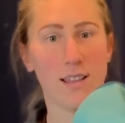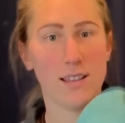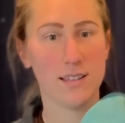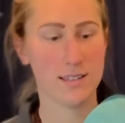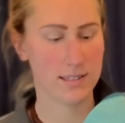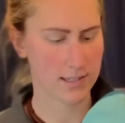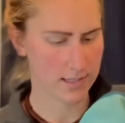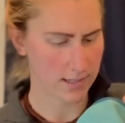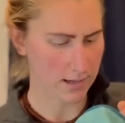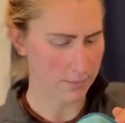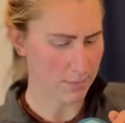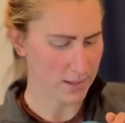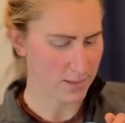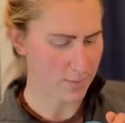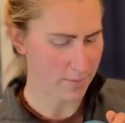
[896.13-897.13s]
it
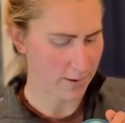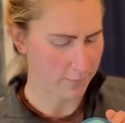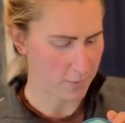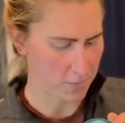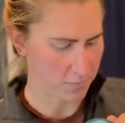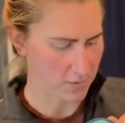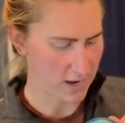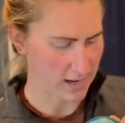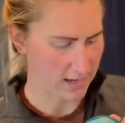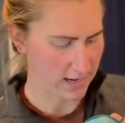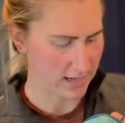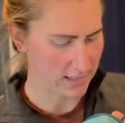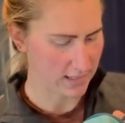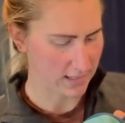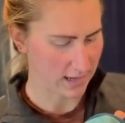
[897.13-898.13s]
must be about 15
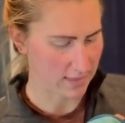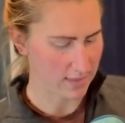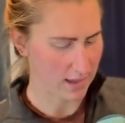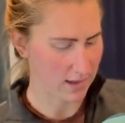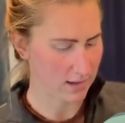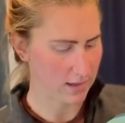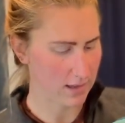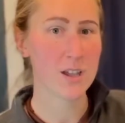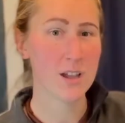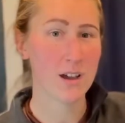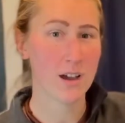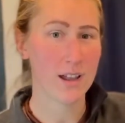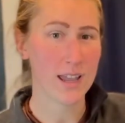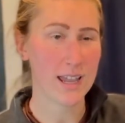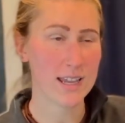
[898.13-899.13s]
litres, I think.
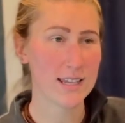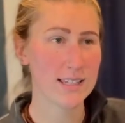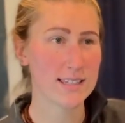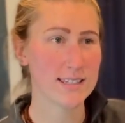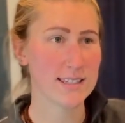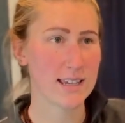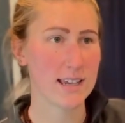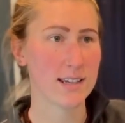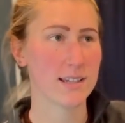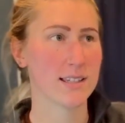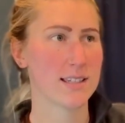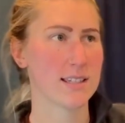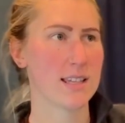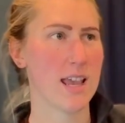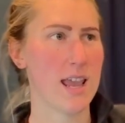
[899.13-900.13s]
He's
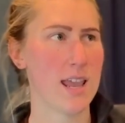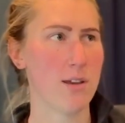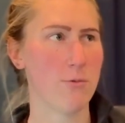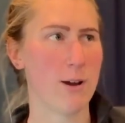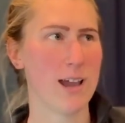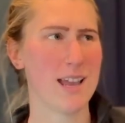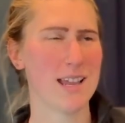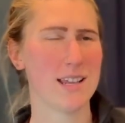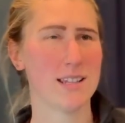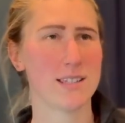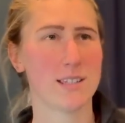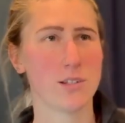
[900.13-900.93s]
6, he weighs